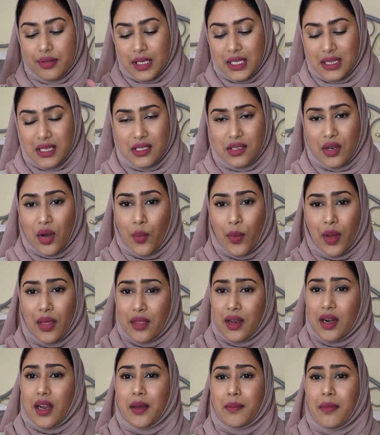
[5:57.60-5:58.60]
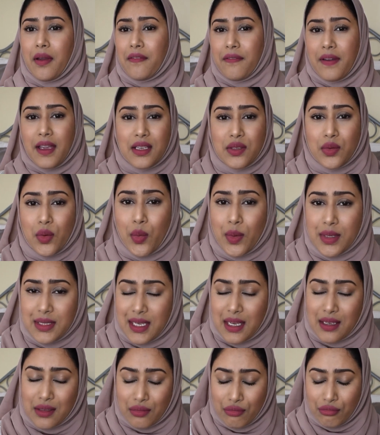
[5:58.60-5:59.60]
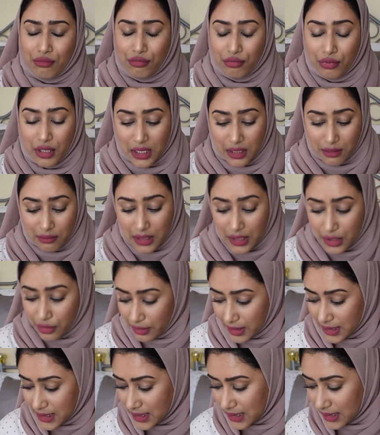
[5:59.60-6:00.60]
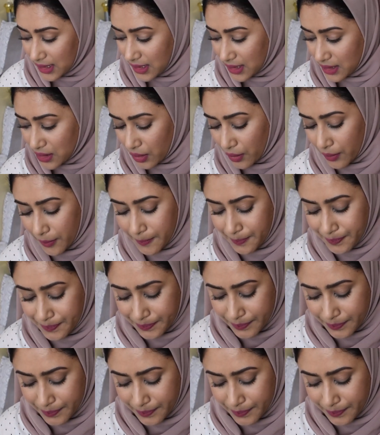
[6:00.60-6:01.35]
in this hot weather, like, my face always gets really, really greasy. So,